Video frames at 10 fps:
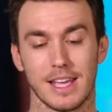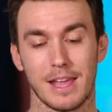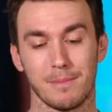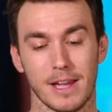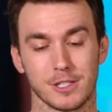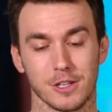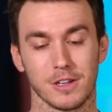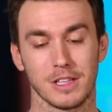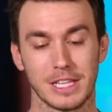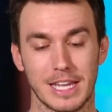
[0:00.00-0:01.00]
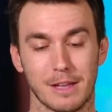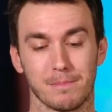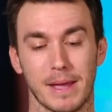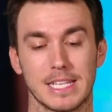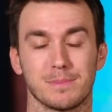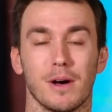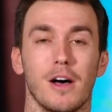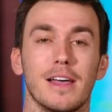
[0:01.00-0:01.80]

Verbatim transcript: in Major League Baseball,